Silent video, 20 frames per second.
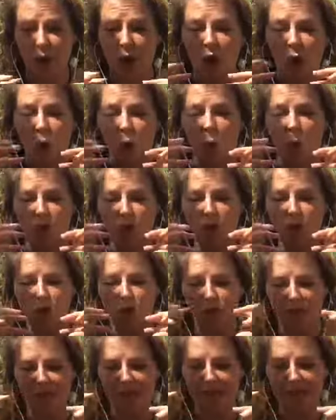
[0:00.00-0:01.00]
which
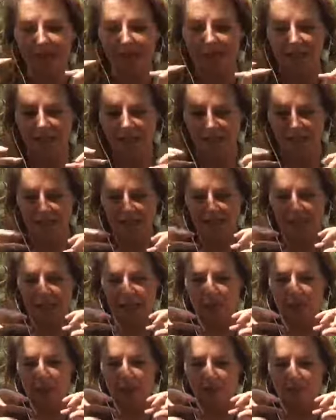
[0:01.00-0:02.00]
create these
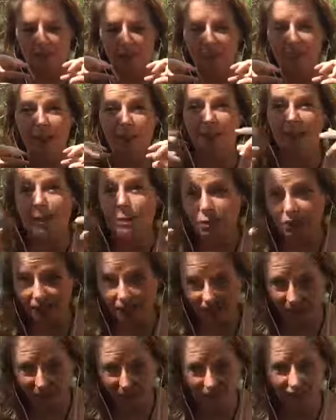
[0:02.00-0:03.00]
limiting beliefs.